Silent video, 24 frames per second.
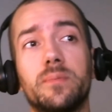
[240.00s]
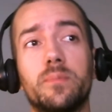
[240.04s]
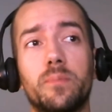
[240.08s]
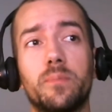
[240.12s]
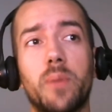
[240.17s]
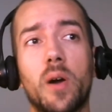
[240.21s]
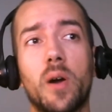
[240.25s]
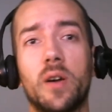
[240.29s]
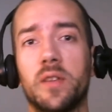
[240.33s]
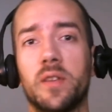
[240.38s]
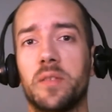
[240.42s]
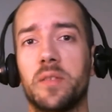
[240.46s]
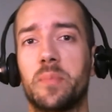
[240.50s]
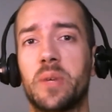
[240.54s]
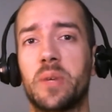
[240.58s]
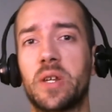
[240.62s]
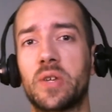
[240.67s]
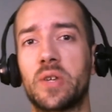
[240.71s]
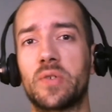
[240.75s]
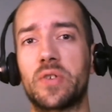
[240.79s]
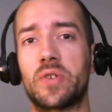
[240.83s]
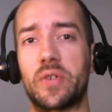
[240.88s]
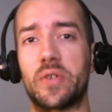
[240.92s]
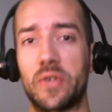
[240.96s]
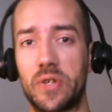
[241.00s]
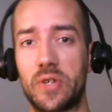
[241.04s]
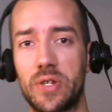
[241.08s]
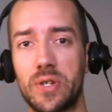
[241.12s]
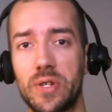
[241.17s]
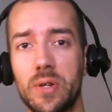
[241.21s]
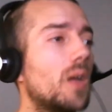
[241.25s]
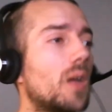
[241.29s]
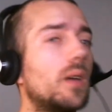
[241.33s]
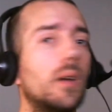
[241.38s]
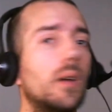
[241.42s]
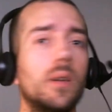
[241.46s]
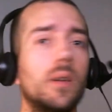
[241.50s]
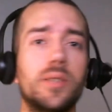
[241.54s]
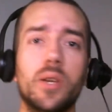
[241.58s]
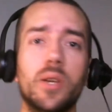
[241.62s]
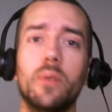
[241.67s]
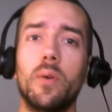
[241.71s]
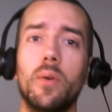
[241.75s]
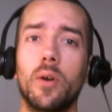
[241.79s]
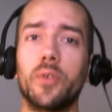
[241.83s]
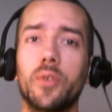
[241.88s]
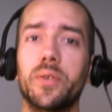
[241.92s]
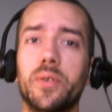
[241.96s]
part of the producers.
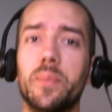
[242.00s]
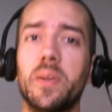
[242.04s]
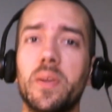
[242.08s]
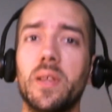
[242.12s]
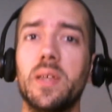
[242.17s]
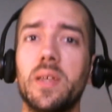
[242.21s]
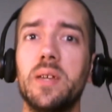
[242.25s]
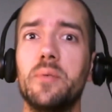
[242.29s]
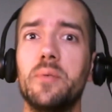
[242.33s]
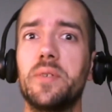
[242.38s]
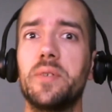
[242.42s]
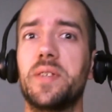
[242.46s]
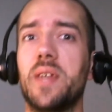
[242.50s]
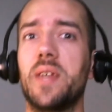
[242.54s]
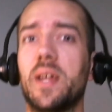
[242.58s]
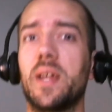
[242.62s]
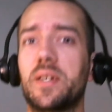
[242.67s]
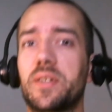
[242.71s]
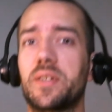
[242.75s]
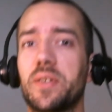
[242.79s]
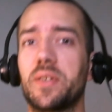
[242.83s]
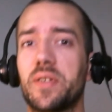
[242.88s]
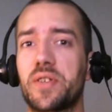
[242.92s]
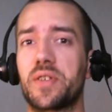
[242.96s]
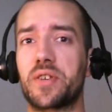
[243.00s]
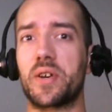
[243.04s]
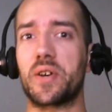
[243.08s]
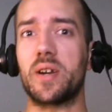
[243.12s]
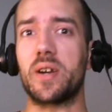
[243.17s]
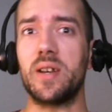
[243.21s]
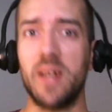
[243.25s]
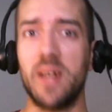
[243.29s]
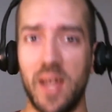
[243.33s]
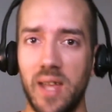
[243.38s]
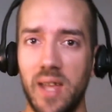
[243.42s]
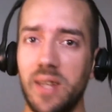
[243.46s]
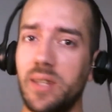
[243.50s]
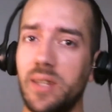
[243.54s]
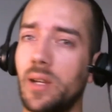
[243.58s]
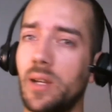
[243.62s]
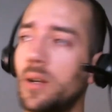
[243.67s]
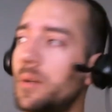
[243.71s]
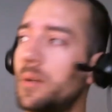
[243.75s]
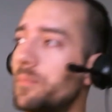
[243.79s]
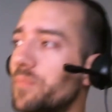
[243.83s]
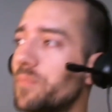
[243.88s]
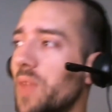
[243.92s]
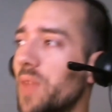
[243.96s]
So ultimately, it was an excellent start, and
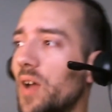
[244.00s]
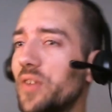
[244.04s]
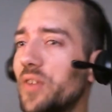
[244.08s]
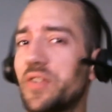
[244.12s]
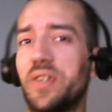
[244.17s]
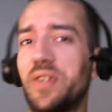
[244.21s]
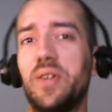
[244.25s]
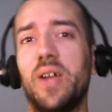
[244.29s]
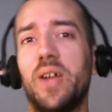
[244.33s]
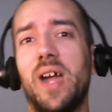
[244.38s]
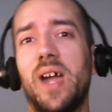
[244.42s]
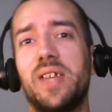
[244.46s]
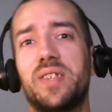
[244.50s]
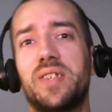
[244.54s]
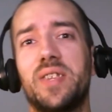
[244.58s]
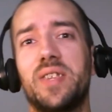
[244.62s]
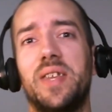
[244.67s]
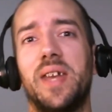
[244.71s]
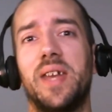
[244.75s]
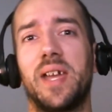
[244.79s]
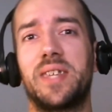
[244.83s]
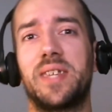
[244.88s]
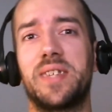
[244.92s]
I'll see you guys in the next